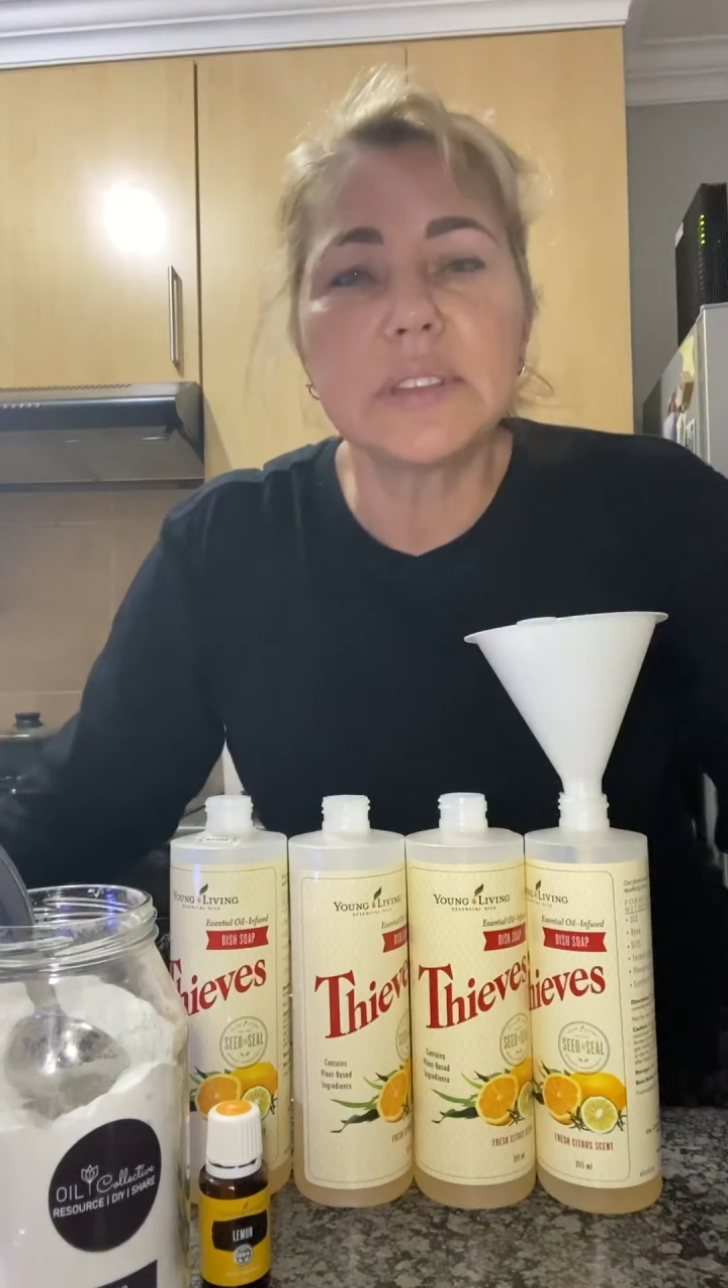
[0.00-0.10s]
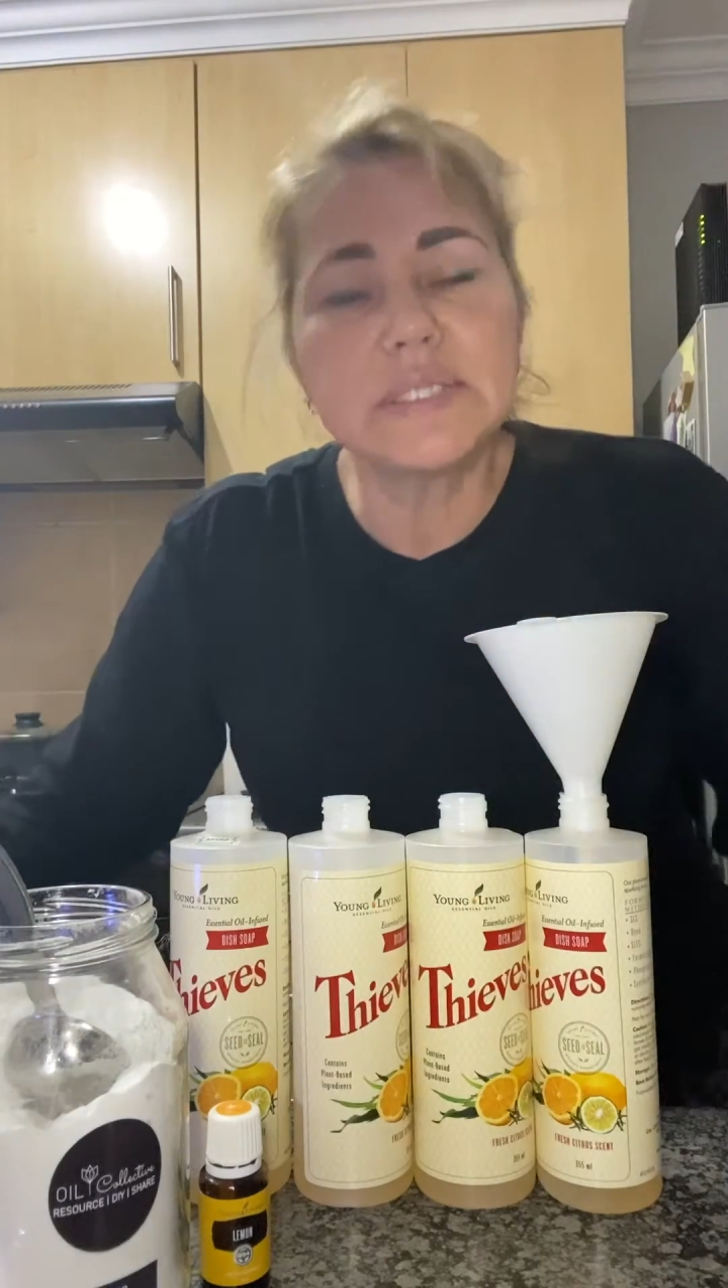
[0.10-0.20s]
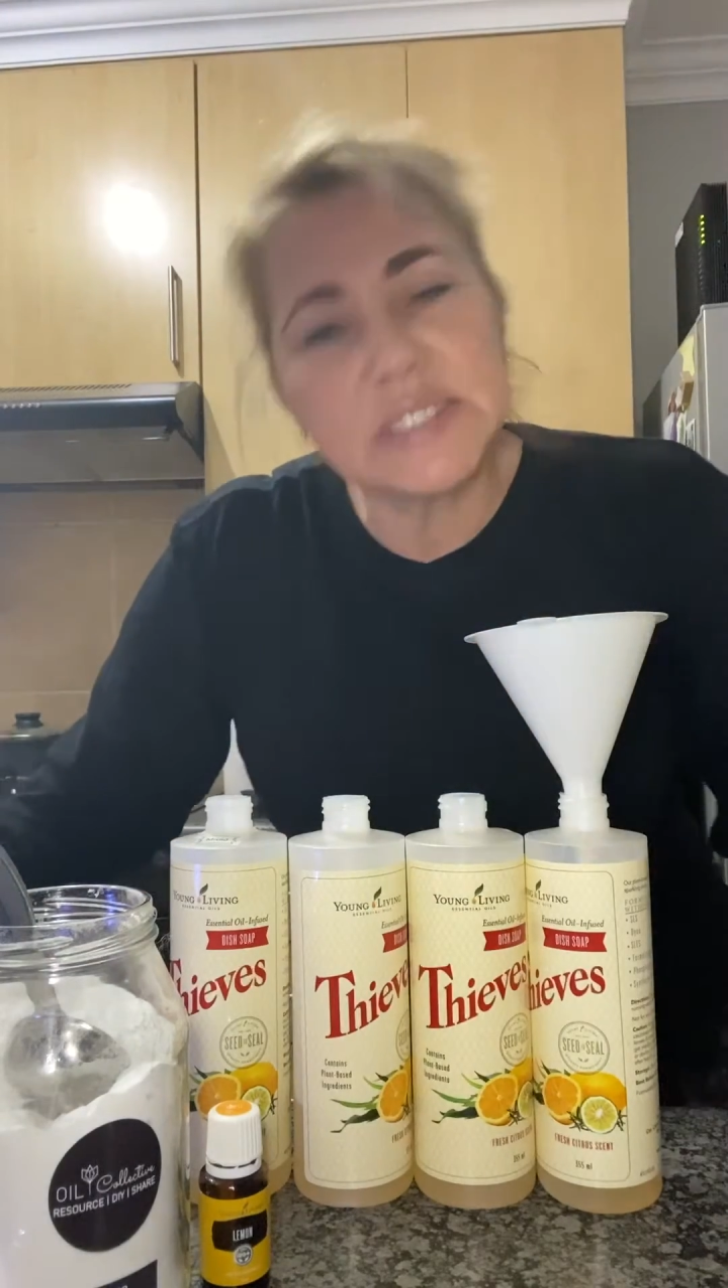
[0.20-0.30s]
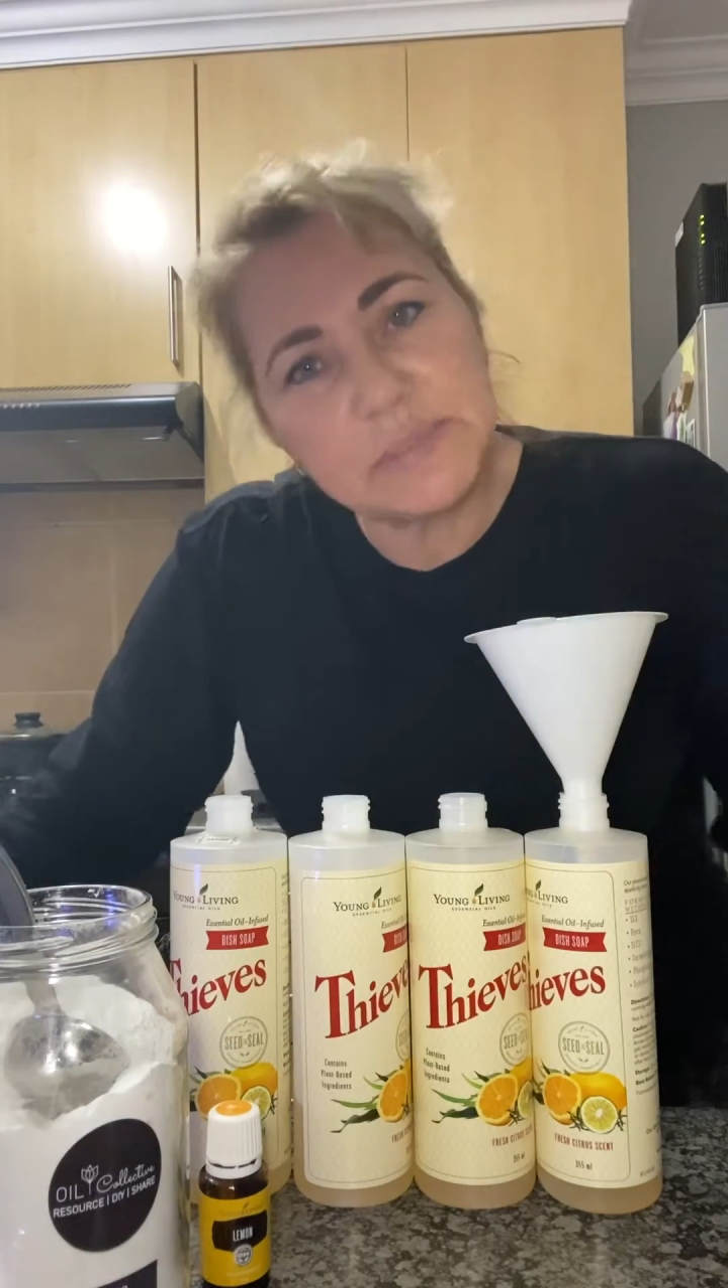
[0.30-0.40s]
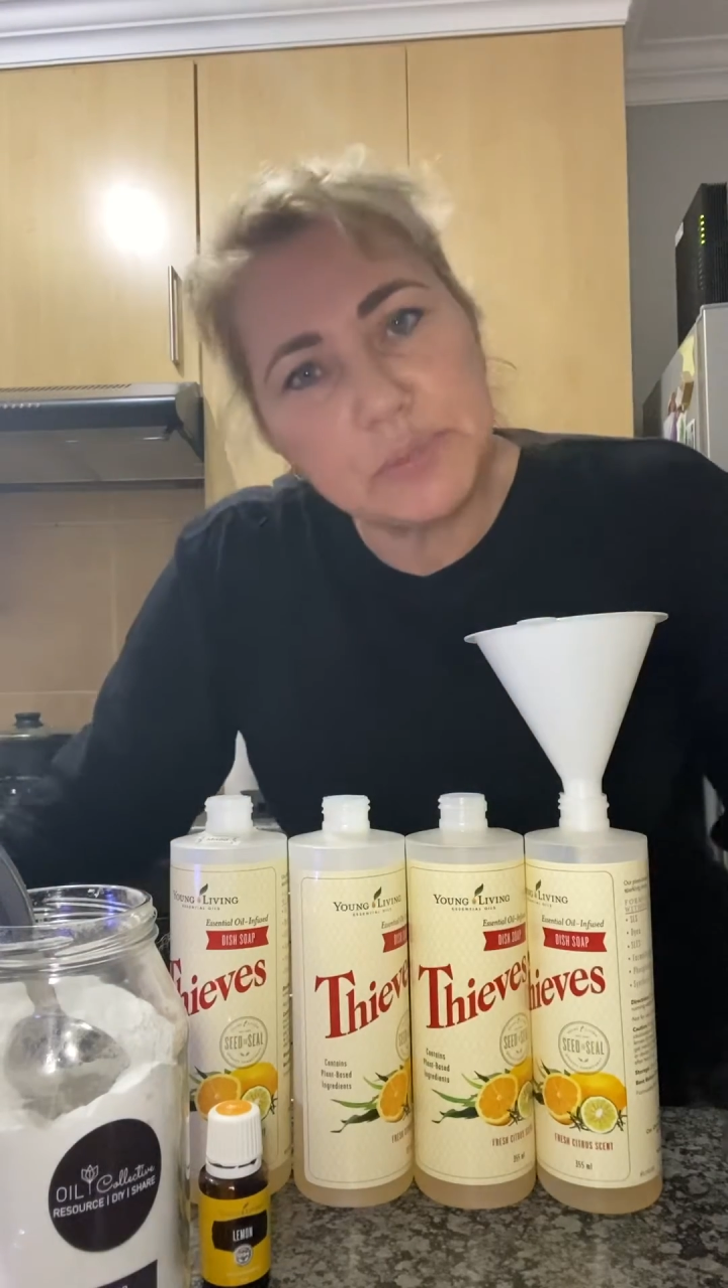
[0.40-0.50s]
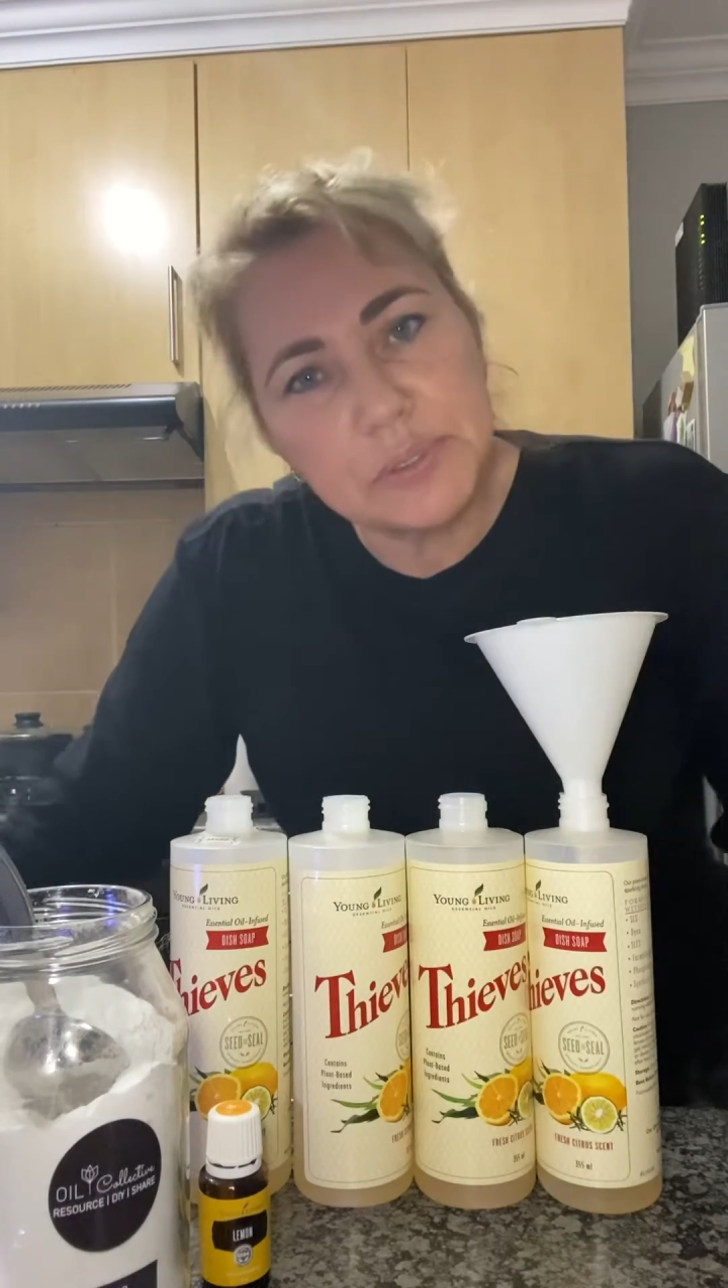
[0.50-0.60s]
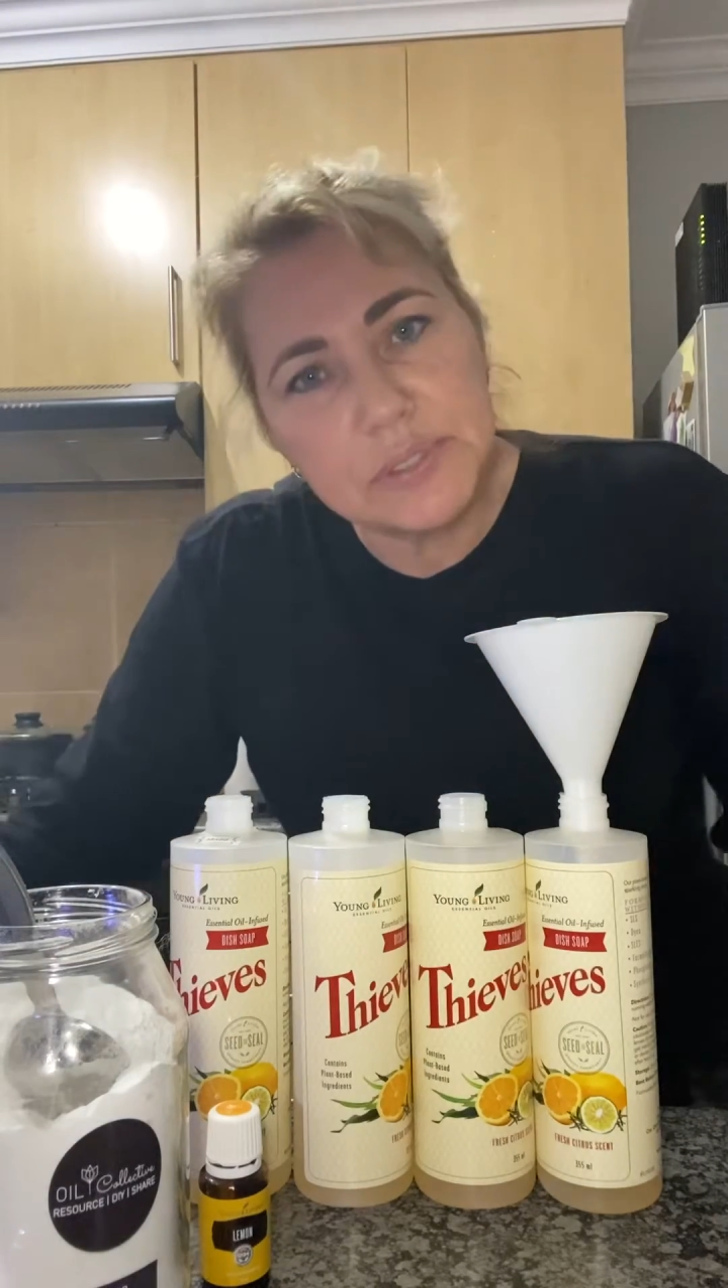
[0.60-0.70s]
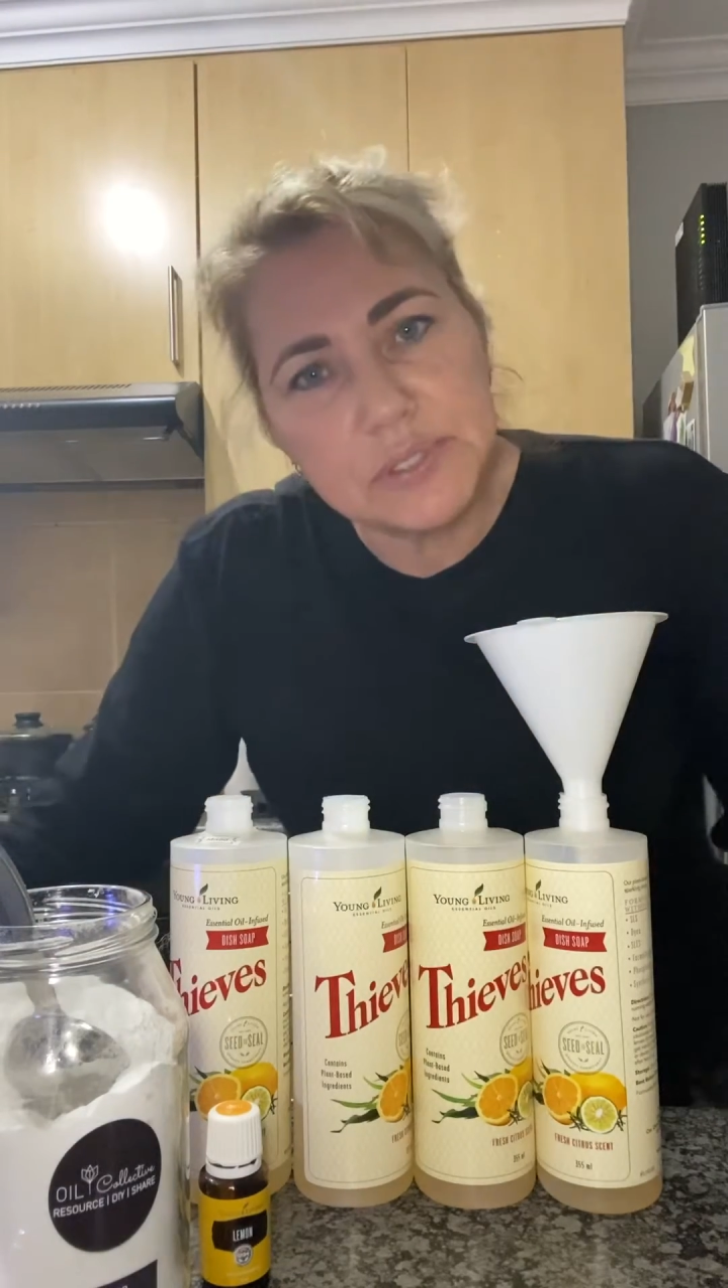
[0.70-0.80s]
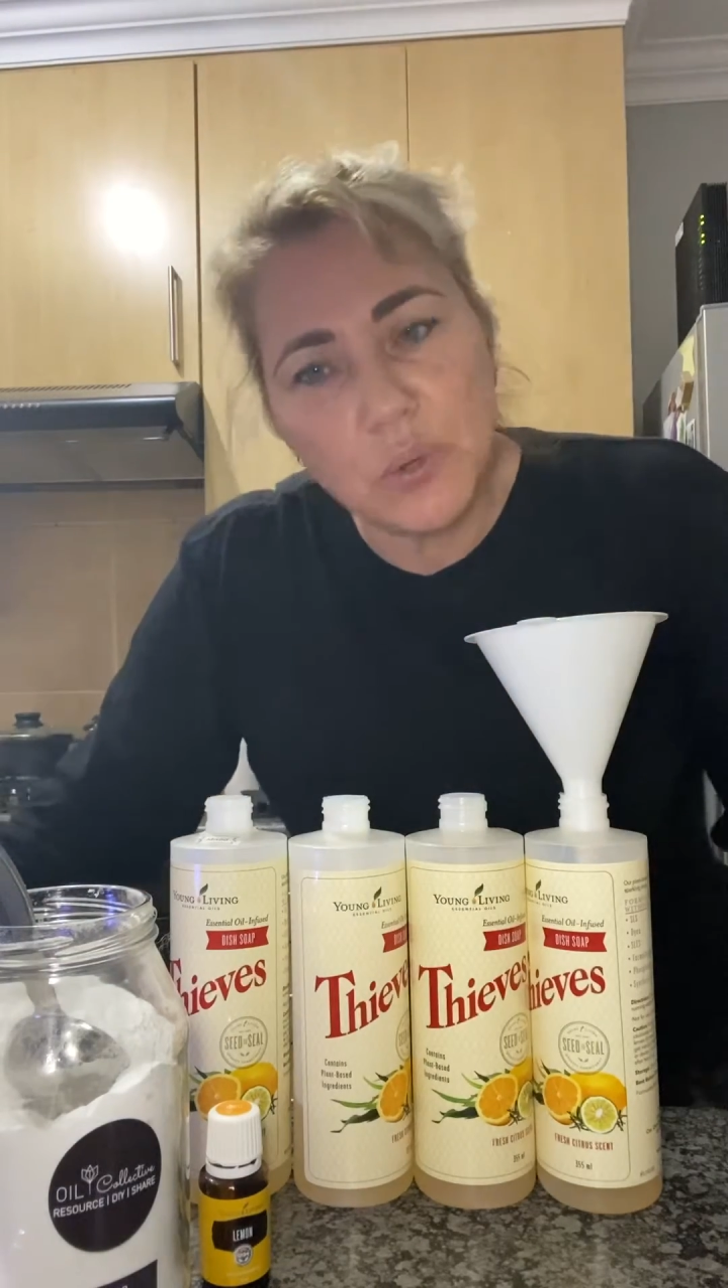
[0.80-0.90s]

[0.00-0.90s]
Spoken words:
teaspoons